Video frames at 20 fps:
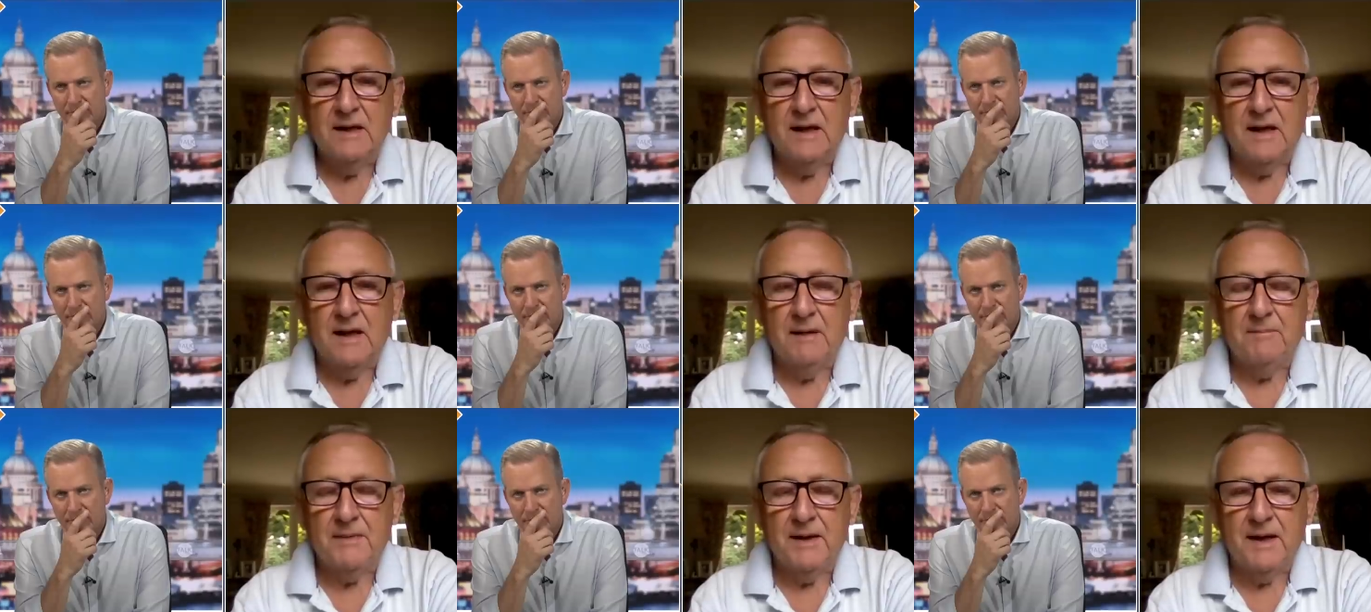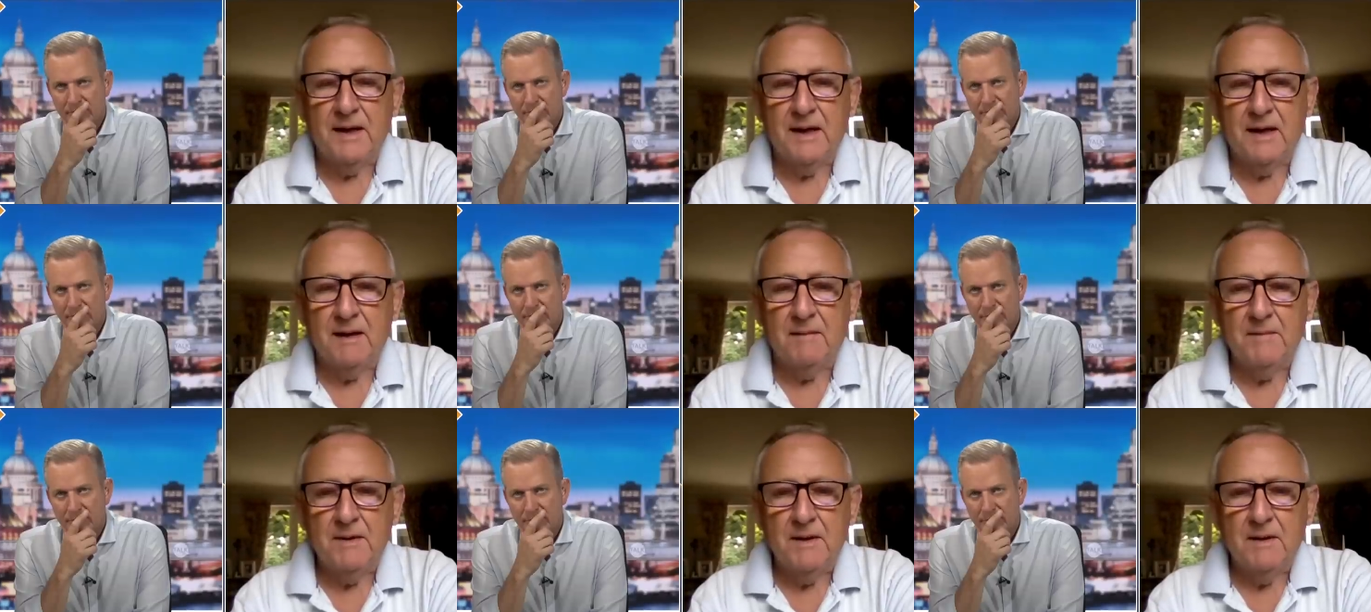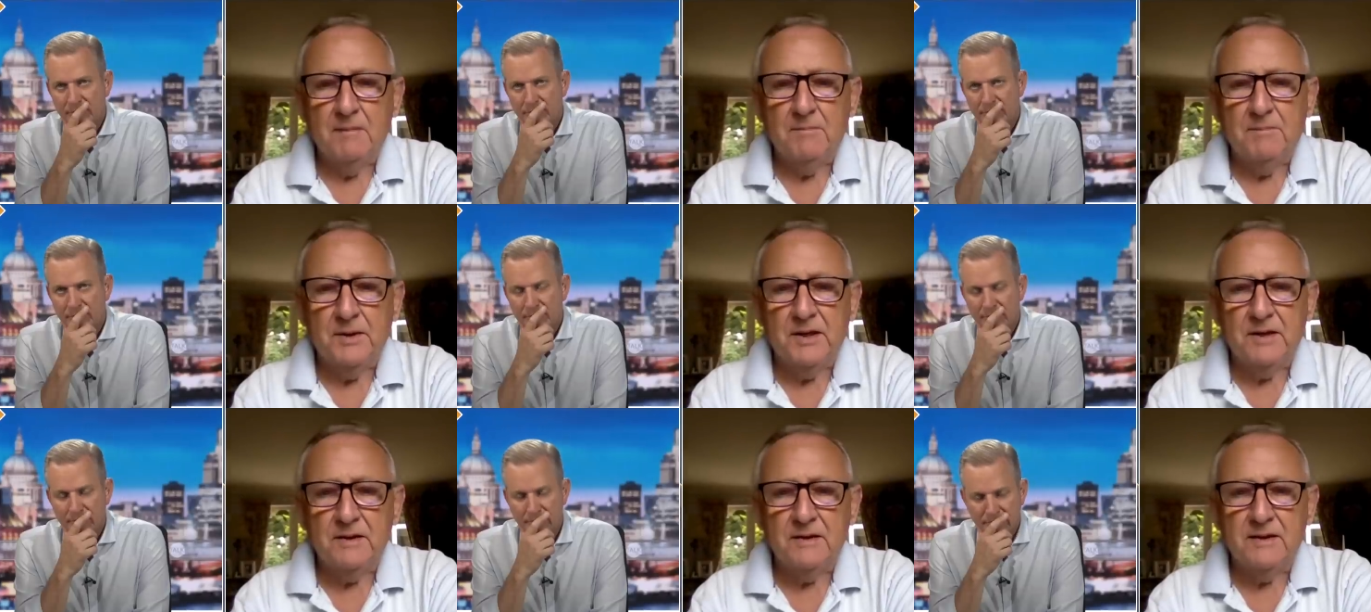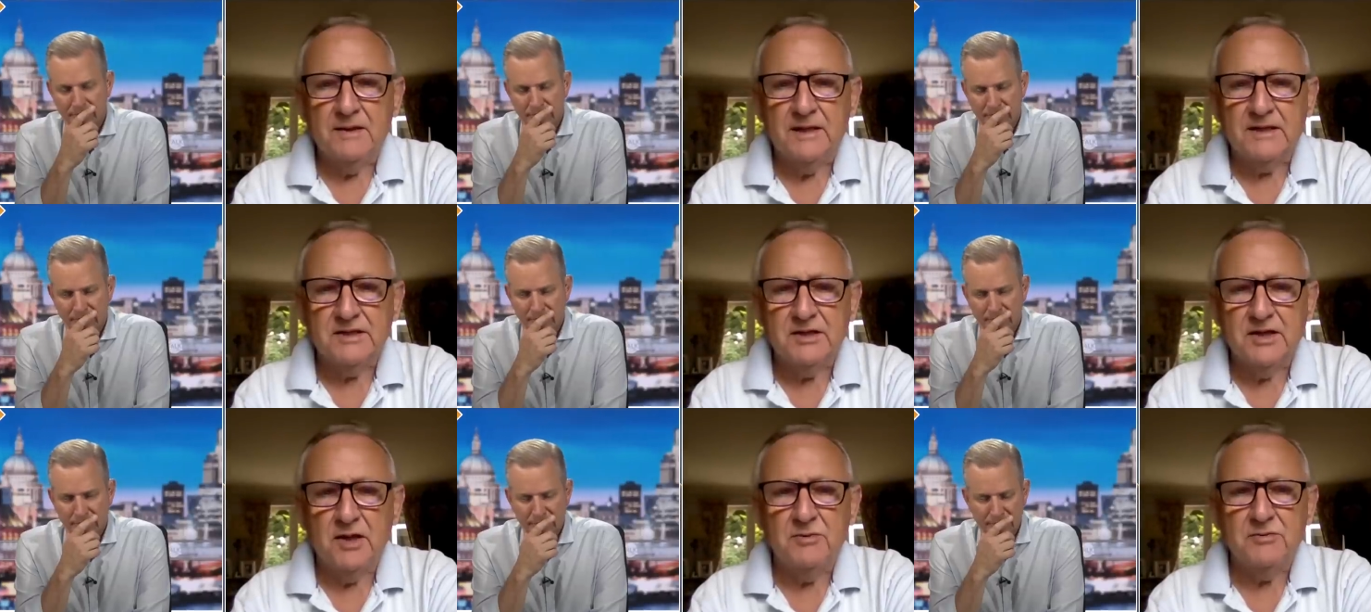Speaker 1: Um, um, but
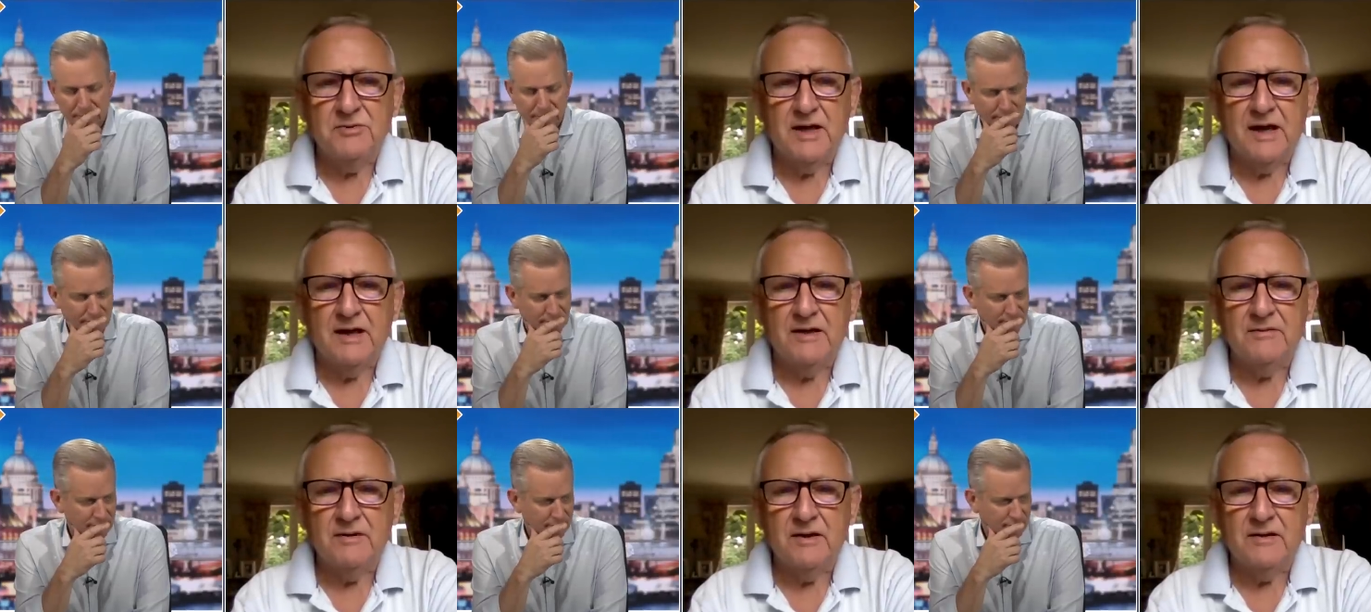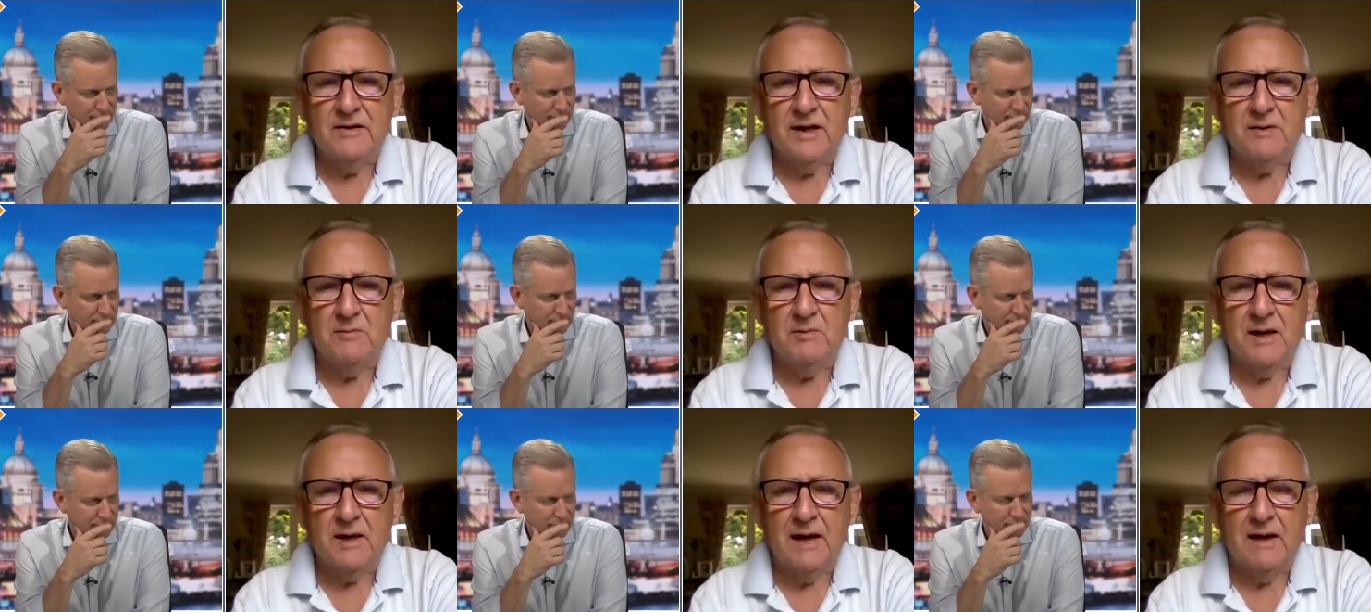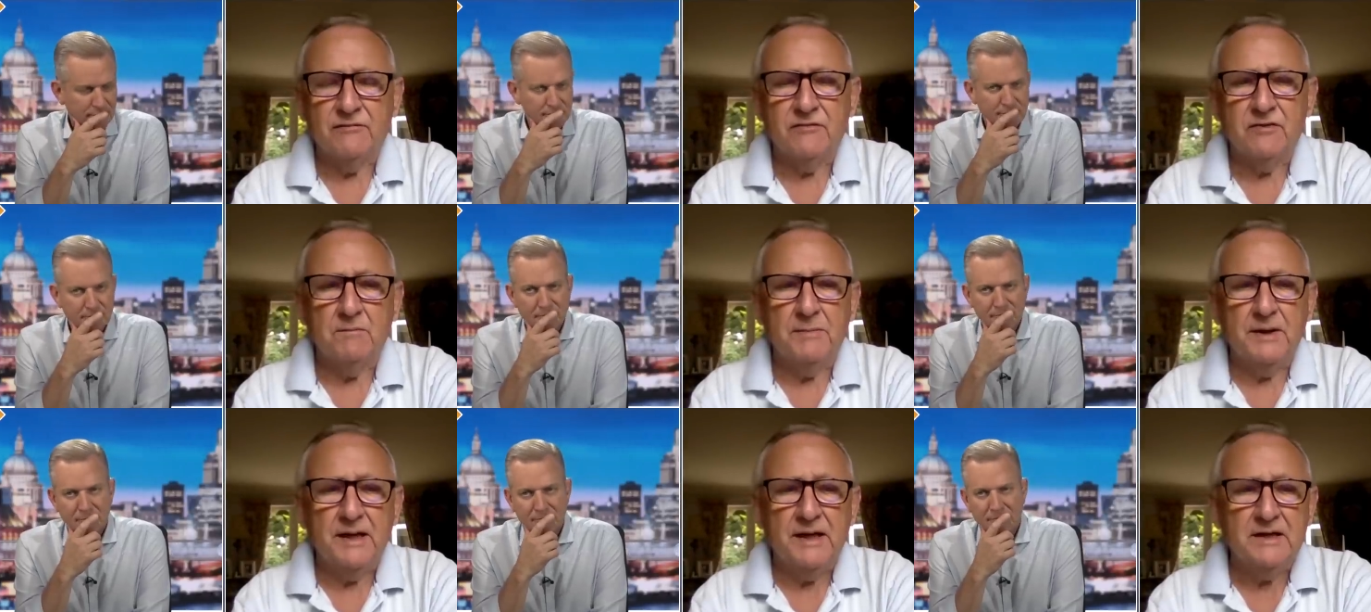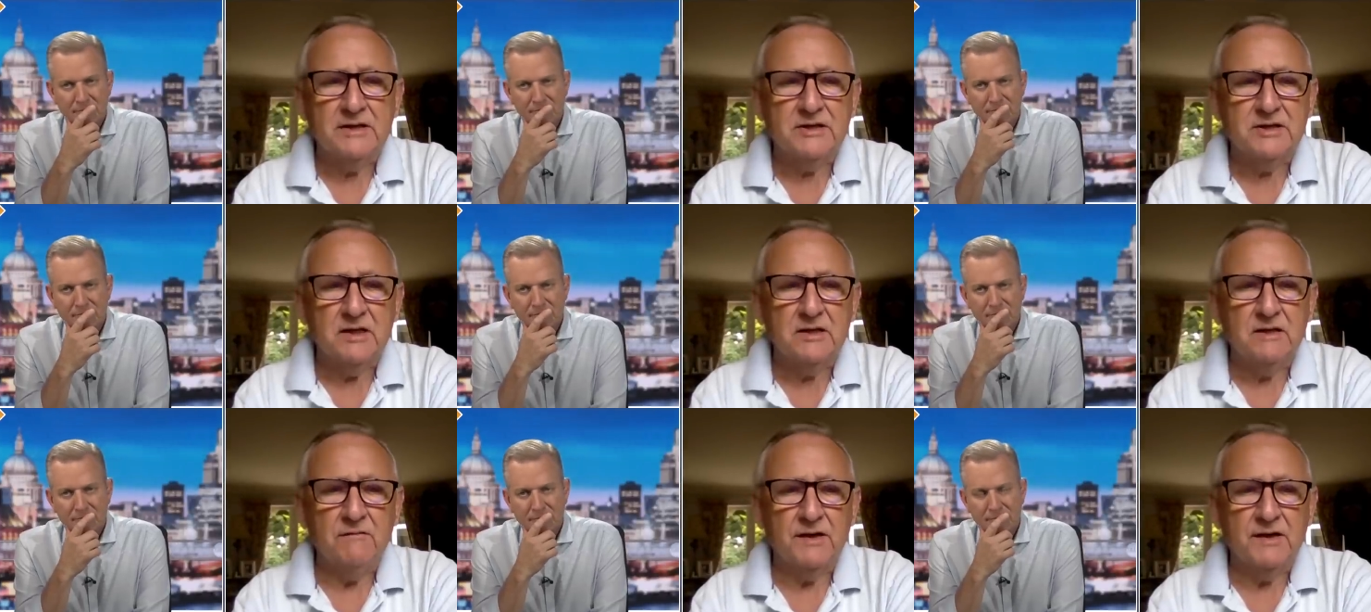there's no doubt that there will have to be
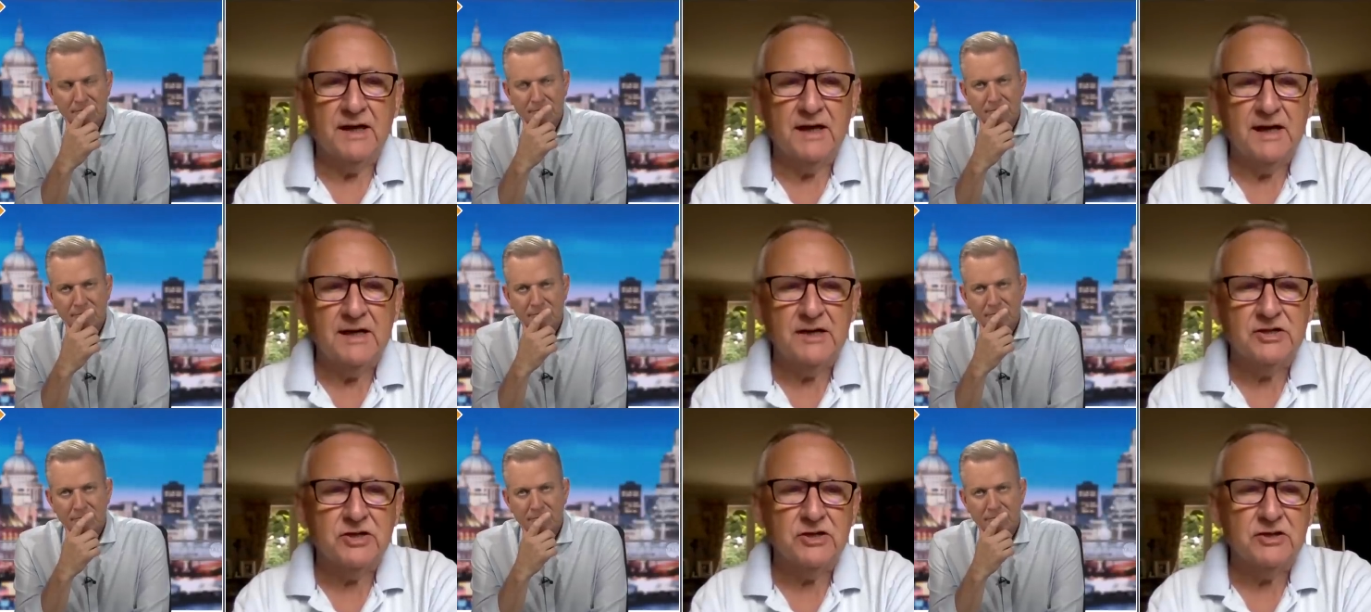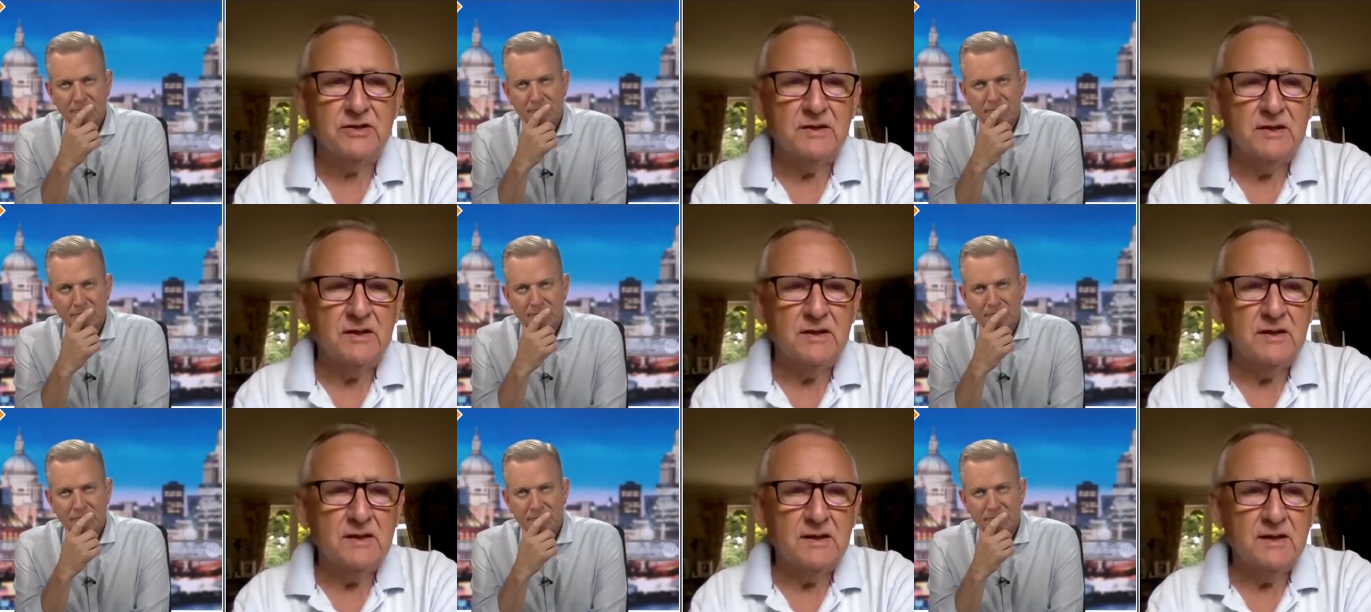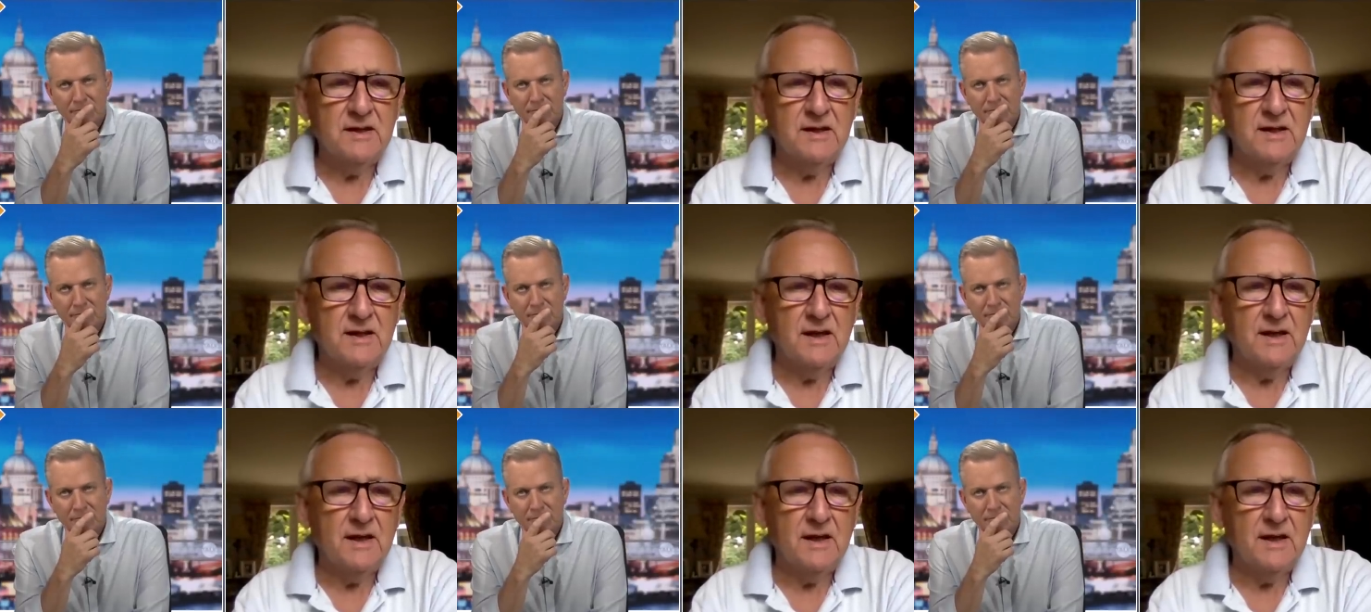certification uh,